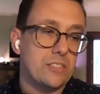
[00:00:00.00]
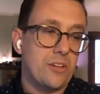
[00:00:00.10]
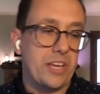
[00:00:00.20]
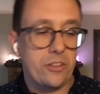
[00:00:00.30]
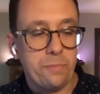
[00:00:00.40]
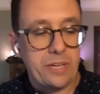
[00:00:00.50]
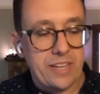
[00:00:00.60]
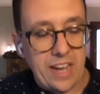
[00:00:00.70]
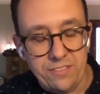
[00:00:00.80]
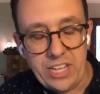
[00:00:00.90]
So the other big
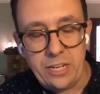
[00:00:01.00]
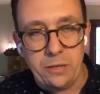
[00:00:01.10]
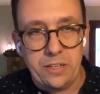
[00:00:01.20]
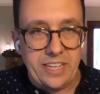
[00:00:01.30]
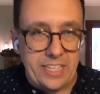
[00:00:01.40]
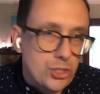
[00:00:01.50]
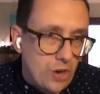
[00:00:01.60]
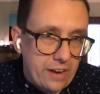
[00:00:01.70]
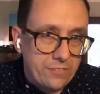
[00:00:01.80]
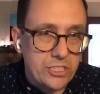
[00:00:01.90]
kind of like key
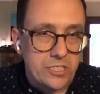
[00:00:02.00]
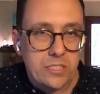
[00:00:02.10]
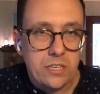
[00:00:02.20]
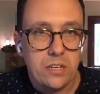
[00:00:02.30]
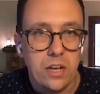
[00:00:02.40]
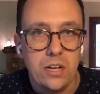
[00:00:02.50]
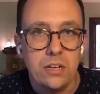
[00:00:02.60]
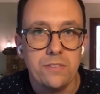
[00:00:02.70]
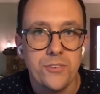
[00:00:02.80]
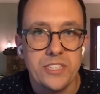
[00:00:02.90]
drivers
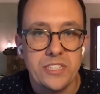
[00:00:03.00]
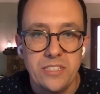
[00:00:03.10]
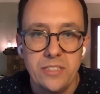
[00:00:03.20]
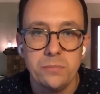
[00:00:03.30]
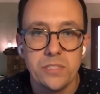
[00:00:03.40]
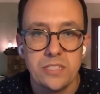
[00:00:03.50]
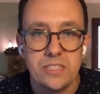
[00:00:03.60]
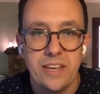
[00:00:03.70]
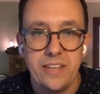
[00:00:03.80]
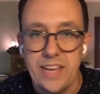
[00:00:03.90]
for the teams to
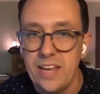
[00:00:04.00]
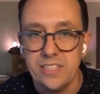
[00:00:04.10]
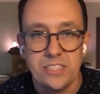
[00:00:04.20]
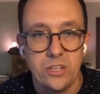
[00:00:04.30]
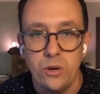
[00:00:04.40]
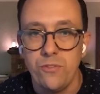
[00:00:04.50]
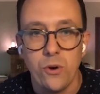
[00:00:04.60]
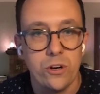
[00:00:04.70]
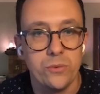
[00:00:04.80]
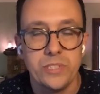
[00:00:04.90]
say, yeah, let's go
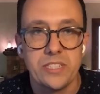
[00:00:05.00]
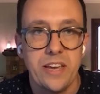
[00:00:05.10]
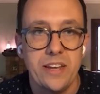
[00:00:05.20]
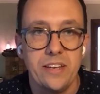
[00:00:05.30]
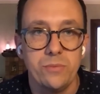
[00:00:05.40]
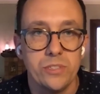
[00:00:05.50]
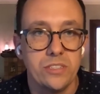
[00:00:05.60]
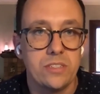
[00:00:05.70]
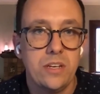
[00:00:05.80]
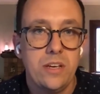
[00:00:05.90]
forward with Scandit
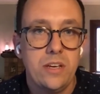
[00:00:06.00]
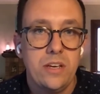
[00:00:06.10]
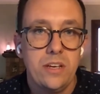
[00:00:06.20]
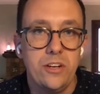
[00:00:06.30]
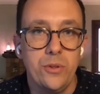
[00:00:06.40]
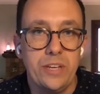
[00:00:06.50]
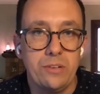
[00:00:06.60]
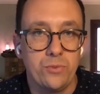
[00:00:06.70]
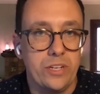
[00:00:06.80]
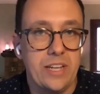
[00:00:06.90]
was, they
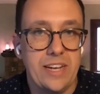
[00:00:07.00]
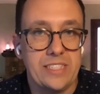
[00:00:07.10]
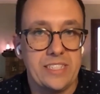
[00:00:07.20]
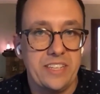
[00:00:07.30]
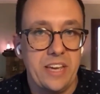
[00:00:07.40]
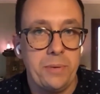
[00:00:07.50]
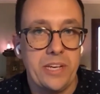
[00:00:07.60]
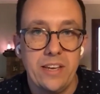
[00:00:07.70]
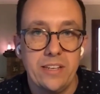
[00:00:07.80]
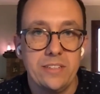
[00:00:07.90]
realized that the
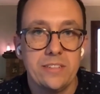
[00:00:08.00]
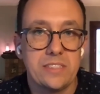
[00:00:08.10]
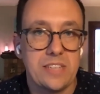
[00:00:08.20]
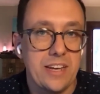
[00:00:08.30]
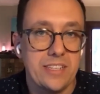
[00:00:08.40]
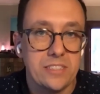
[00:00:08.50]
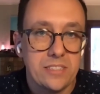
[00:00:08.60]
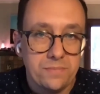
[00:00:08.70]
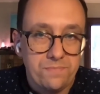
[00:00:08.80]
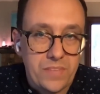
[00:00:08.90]
APK
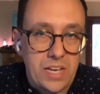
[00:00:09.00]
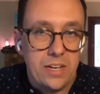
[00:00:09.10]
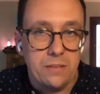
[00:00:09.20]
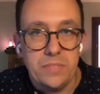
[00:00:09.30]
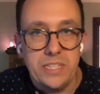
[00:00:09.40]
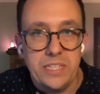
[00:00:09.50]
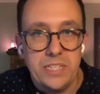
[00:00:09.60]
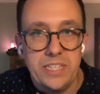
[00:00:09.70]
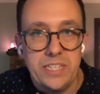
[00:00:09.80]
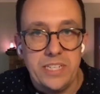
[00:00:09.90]
size and
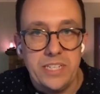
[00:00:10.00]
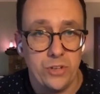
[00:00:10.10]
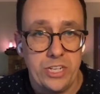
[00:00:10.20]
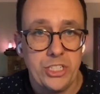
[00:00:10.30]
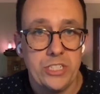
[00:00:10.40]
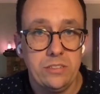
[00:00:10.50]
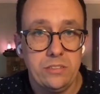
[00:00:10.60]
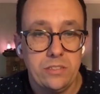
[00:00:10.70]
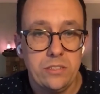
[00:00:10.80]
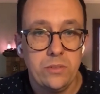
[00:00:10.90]
ease of integration
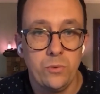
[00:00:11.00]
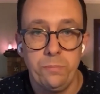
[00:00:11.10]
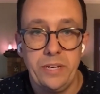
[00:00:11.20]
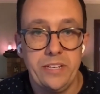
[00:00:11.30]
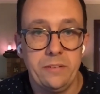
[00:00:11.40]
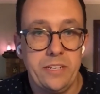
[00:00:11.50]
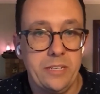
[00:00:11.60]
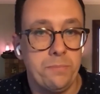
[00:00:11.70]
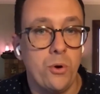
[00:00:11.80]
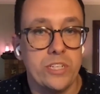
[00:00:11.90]
were big
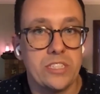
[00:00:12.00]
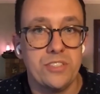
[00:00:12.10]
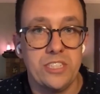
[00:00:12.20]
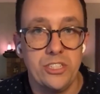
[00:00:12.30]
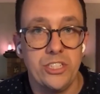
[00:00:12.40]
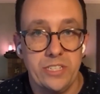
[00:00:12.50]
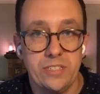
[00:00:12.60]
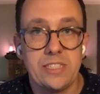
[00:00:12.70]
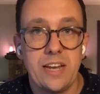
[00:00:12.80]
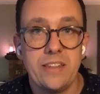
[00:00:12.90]
key points for the
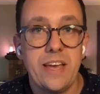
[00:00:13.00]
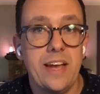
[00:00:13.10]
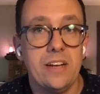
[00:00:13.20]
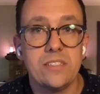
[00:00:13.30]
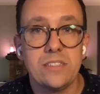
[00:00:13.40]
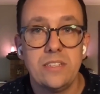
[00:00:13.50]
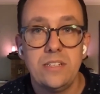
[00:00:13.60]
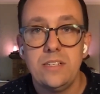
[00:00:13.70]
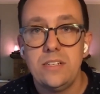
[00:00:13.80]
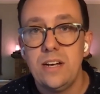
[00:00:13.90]
engineering side of the house.
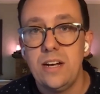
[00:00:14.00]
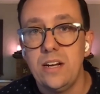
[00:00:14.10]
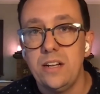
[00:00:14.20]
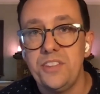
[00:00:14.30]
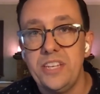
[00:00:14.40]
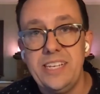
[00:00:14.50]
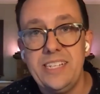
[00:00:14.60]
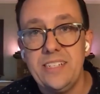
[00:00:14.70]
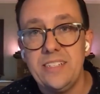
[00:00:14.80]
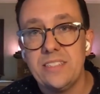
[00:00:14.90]
The
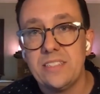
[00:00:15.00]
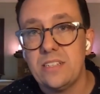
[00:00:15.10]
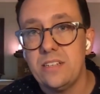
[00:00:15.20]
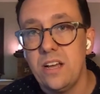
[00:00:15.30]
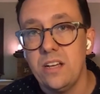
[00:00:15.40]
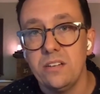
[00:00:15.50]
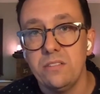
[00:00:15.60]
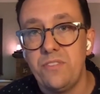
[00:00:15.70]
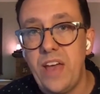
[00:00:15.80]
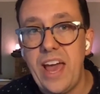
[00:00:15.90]
ease
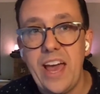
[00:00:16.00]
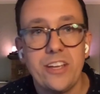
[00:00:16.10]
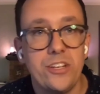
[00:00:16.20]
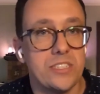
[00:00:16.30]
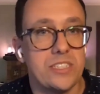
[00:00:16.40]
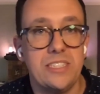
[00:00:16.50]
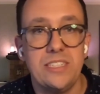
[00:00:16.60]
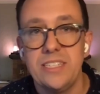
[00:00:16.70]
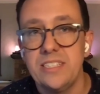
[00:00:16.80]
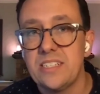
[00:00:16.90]
of
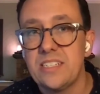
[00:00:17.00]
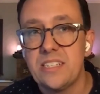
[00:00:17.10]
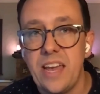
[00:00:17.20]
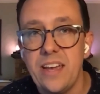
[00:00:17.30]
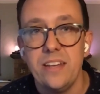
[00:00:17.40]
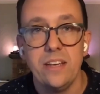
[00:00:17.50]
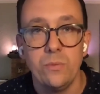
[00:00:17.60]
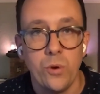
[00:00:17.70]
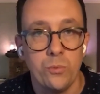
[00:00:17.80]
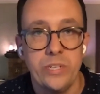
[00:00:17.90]
accuracy and scanning
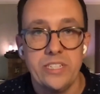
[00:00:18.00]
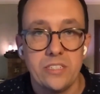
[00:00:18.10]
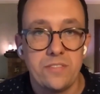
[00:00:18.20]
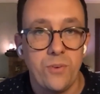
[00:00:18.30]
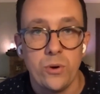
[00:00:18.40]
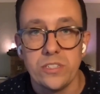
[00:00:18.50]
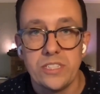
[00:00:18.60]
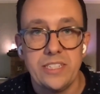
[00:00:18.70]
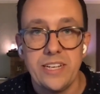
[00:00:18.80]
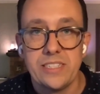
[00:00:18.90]
were wins for
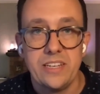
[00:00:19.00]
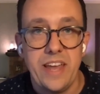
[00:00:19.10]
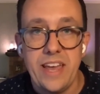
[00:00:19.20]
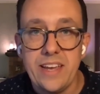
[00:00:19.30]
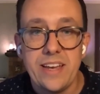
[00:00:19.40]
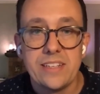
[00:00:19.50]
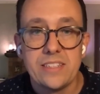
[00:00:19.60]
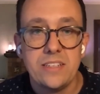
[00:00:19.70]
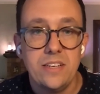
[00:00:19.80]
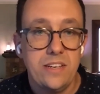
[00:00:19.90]
CX and
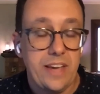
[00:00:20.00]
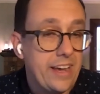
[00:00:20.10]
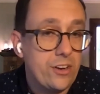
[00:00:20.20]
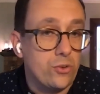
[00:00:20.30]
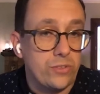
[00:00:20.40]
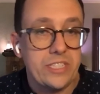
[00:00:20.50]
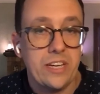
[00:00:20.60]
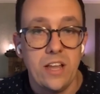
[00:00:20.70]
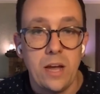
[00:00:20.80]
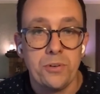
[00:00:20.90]
AX and our
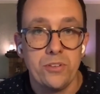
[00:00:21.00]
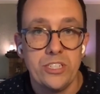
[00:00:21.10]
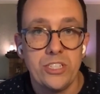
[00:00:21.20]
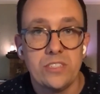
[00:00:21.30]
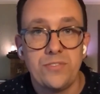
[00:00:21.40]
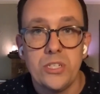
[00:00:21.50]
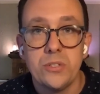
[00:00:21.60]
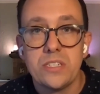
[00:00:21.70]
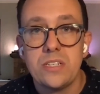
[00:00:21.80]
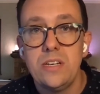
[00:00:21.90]
retail operations
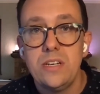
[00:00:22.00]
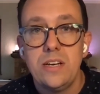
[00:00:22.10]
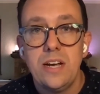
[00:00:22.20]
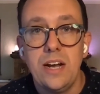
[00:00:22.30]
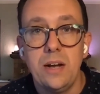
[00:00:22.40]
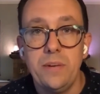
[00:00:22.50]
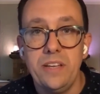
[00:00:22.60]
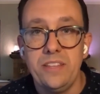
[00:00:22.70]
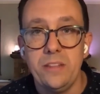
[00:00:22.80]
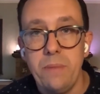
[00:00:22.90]
folks.
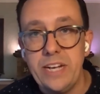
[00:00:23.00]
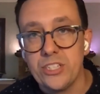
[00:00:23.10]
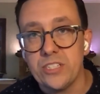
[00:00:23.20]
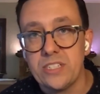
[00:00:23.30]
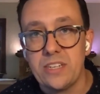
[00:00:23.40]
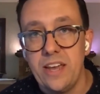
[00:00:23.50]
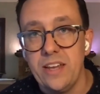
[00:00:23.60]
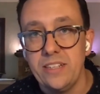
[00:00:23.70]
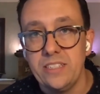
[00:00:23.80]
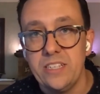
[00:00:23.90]
And then the matrix
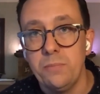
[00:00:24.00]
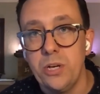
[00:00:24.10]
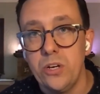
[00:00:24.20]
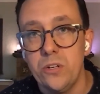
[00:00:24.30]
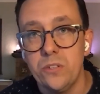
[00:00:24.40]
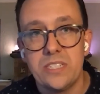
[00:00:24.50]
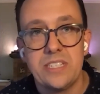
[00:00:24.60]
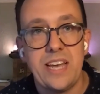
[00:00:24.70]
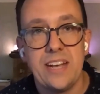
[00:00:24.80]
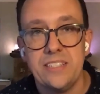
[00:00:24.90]
scanning demo,
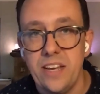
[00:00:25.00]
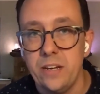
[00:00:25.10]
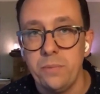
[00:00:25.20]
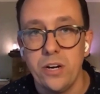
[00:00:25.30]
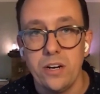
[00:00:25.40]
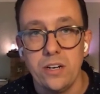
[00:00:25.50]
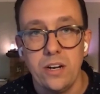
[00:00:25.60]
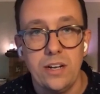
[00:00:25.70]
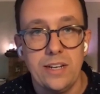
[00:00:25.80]
stacked data bar,